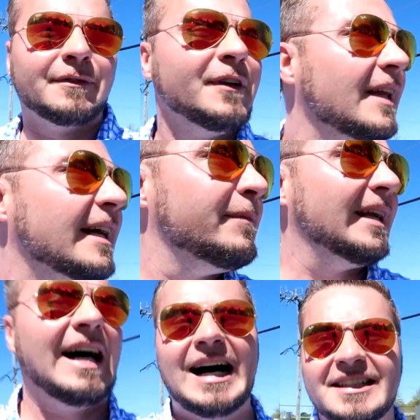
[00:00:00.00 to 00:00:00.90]
I feel like I've
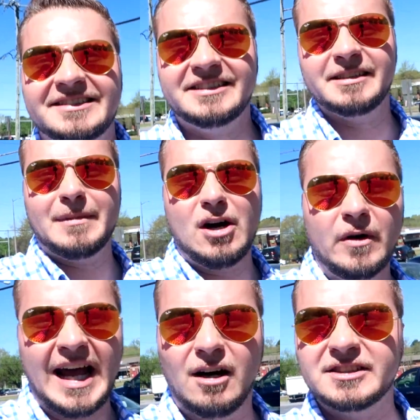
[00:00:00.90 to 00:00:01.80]
been a hostage in my
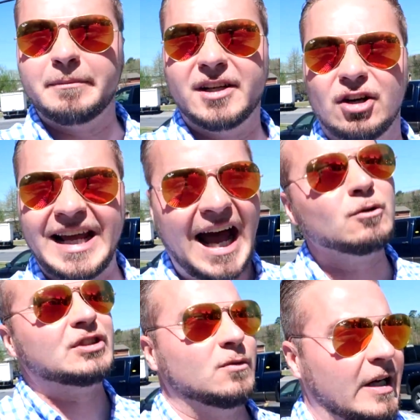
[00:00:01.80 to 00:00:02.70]
own house. I've been on
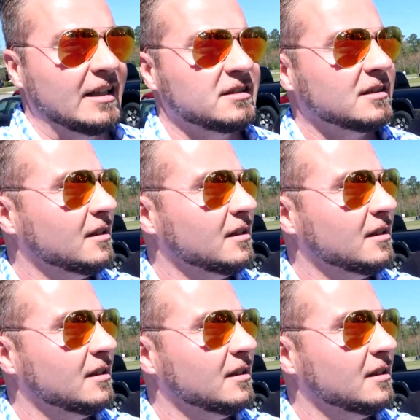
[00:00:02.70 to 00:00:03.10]
house arrest.